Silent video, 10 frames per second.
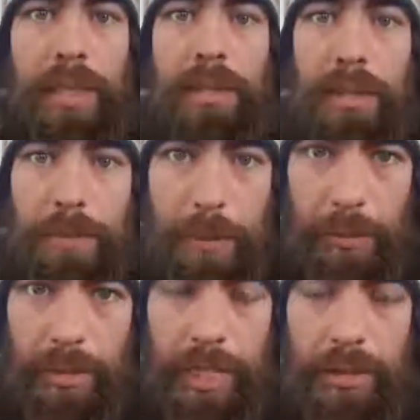the
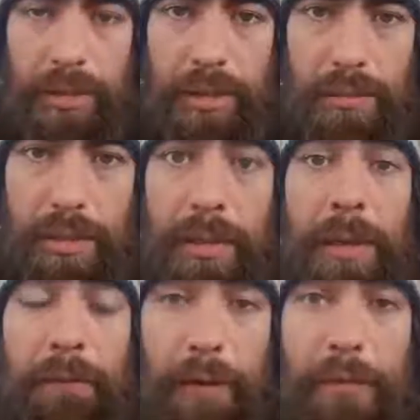people that used to be
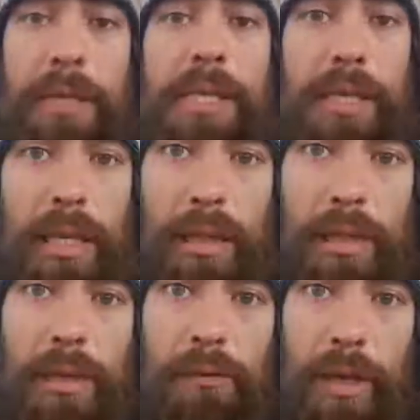my family, the
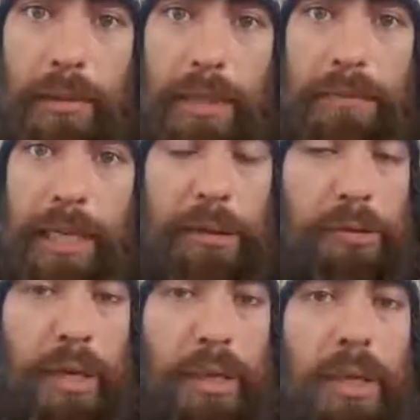Amnakat family in
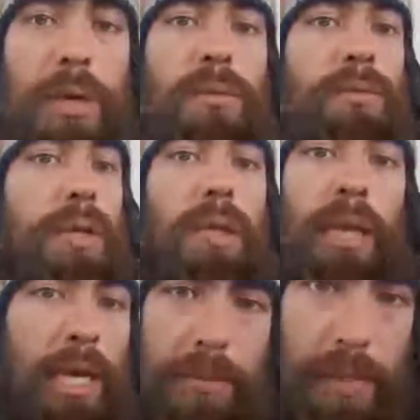Pangnirtung, will
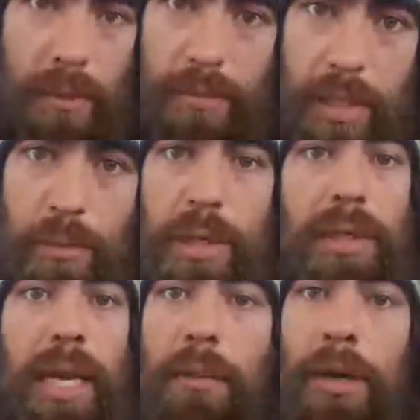lie about me, will
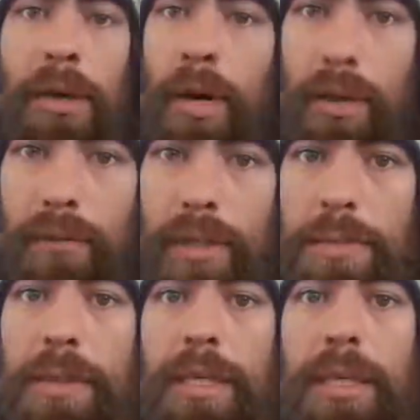lie about all of this,
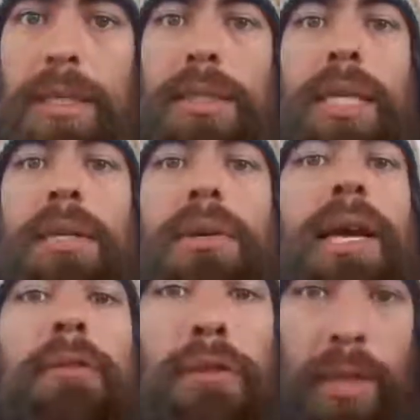because they know
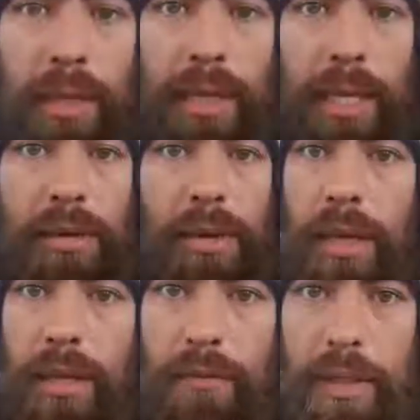everything. They know
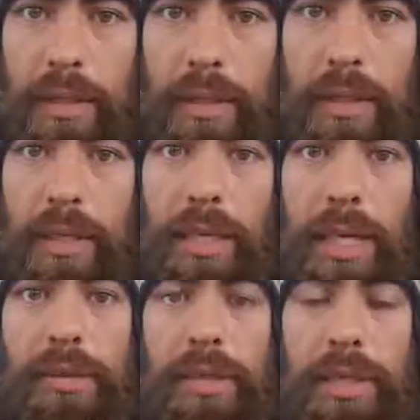all of it,
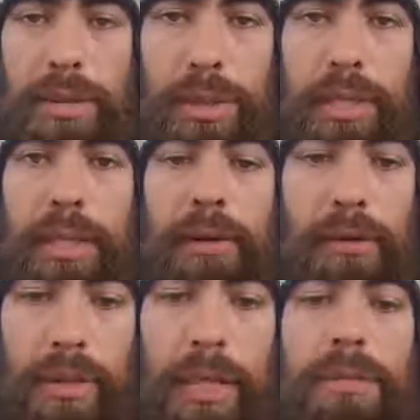and they're going to try to
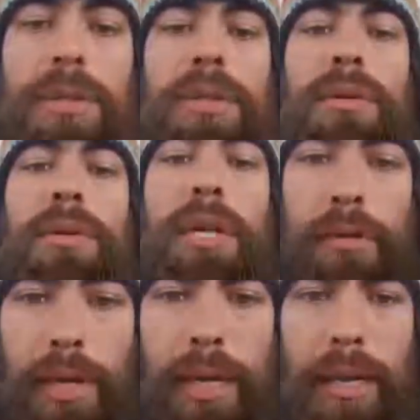cover it up. So
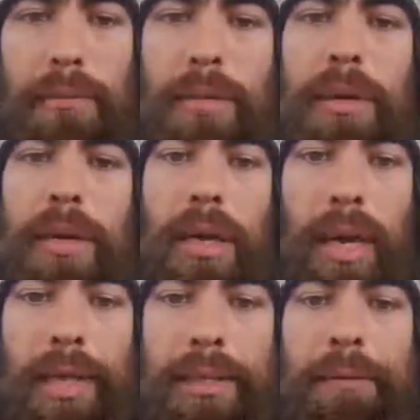here I am,
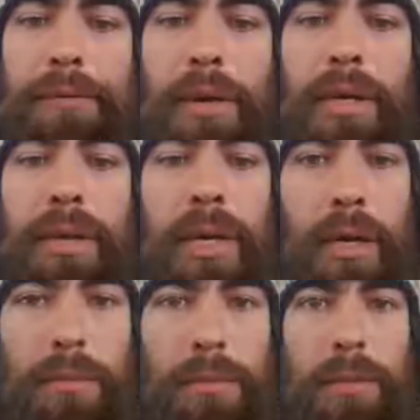asking for all your
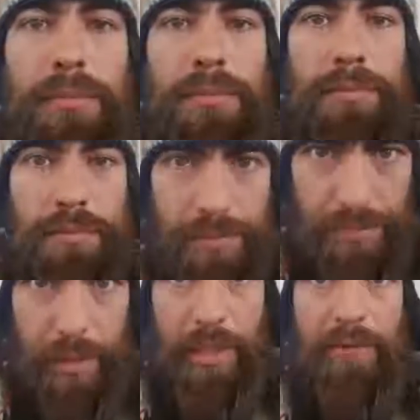help, and
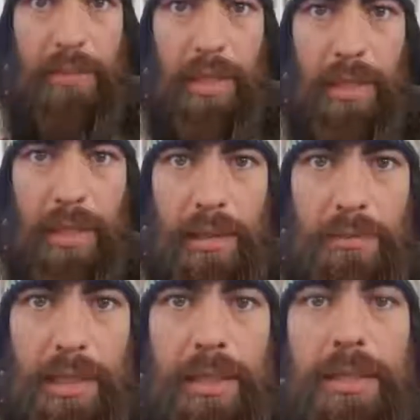believe me,
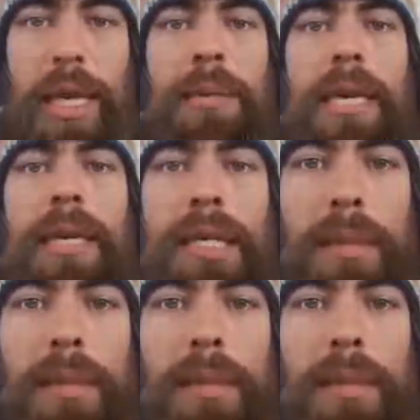because I may end